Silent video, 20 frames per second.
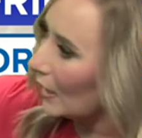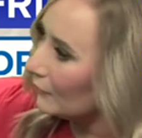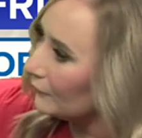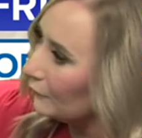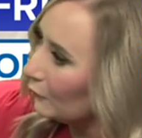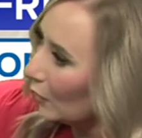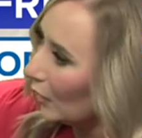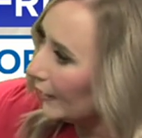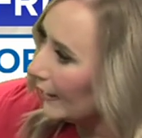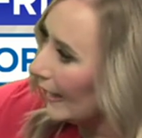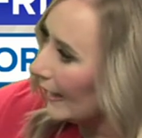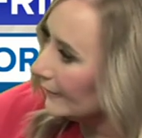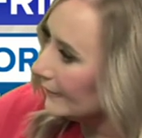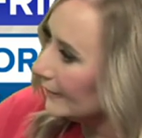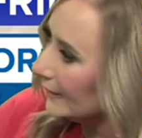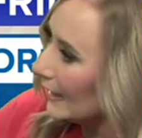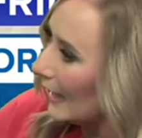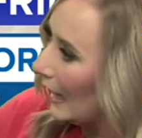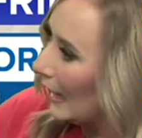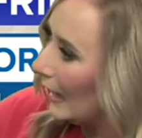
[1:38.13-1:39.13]
a
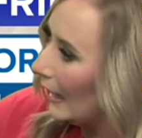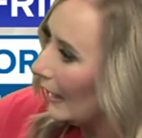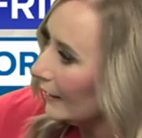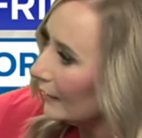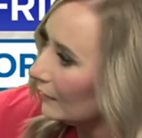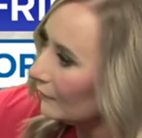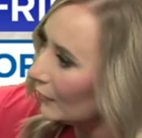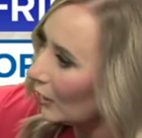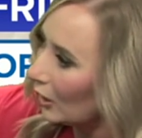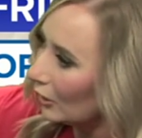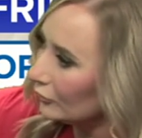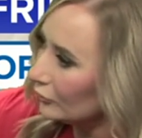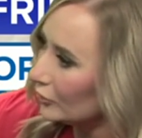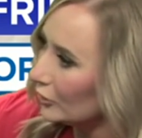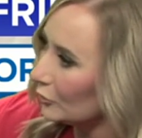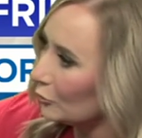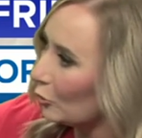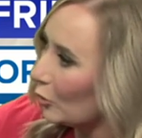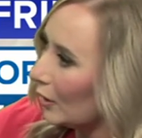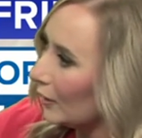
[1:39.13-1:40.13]
forecasted high of
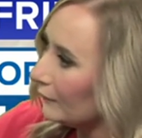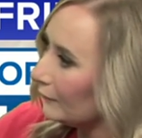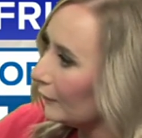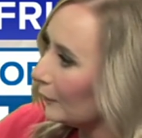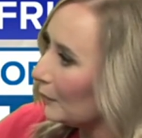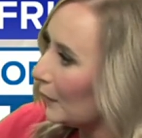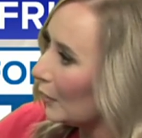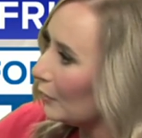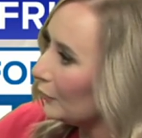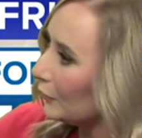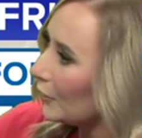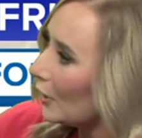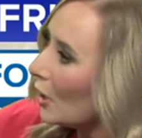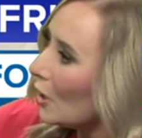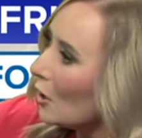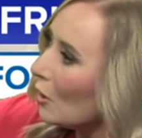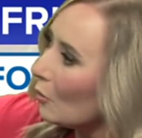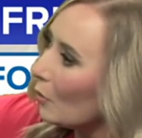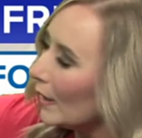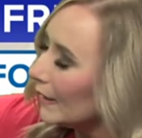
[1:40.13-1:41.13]
101 for both
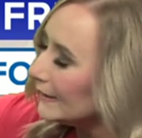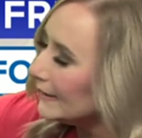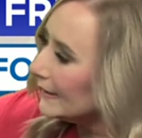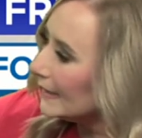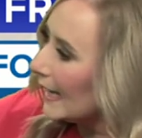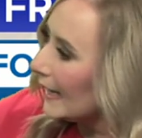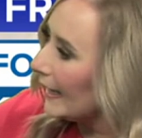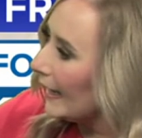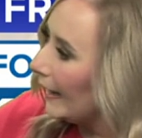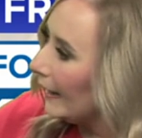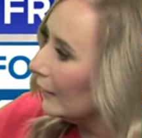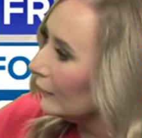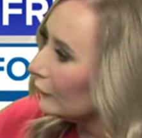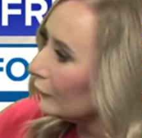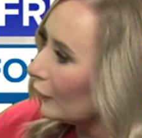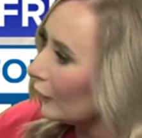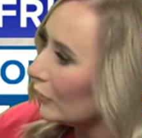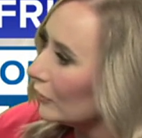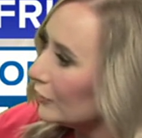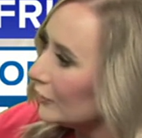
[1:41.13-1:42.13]
Wednesday
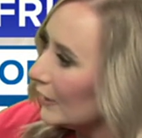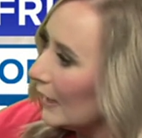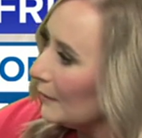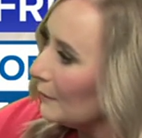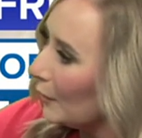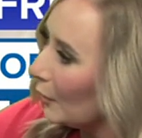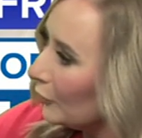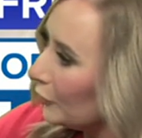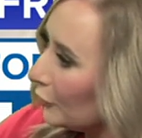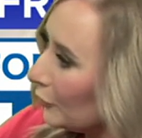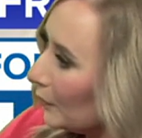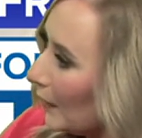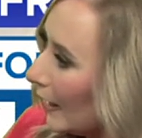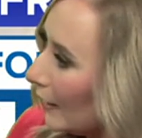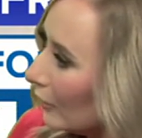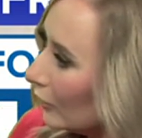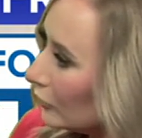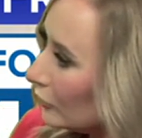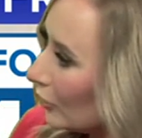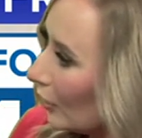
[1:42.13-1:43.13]
and Thursday. Both the
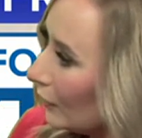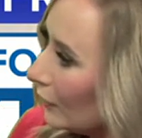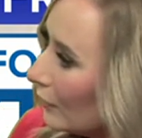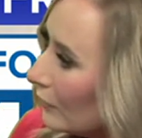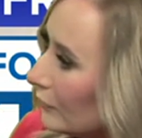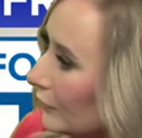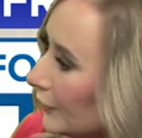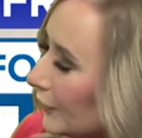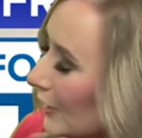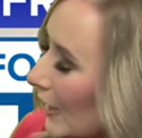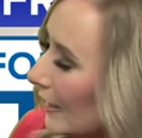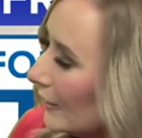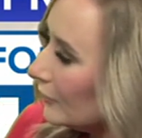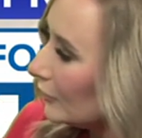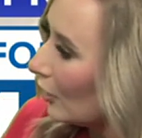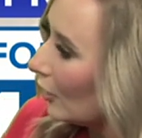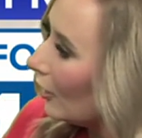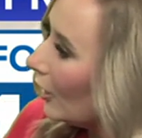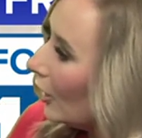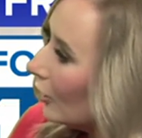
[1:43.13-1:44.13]
records on those days
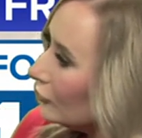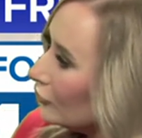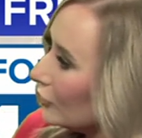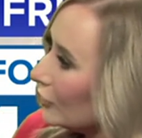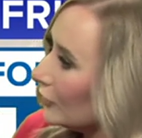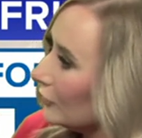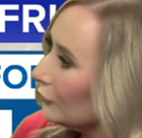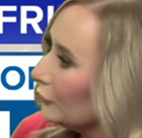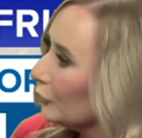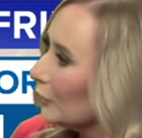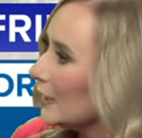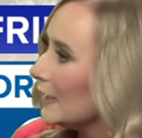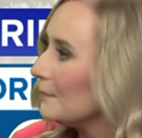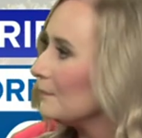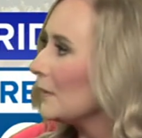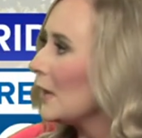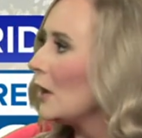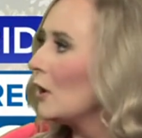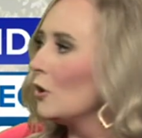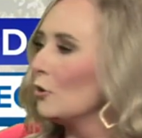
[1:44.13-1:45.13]
are
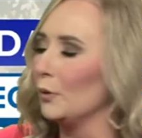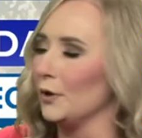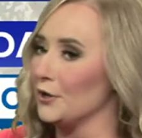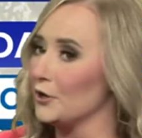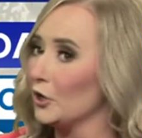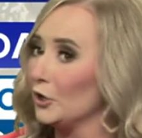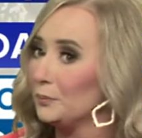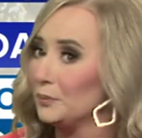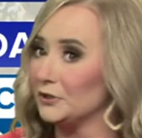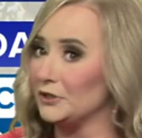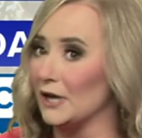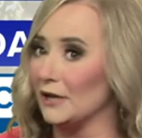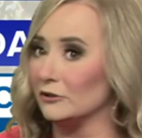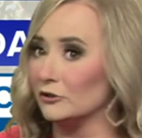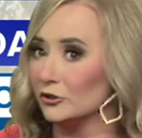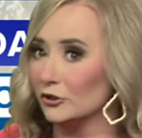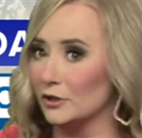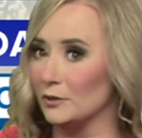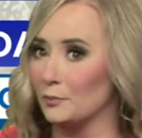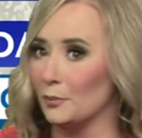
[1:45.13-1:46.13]
103. We could
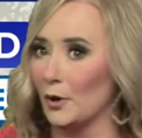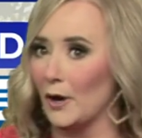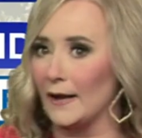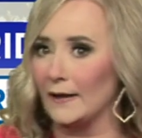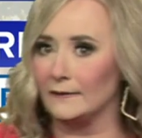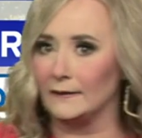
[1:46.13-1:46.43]
potentially break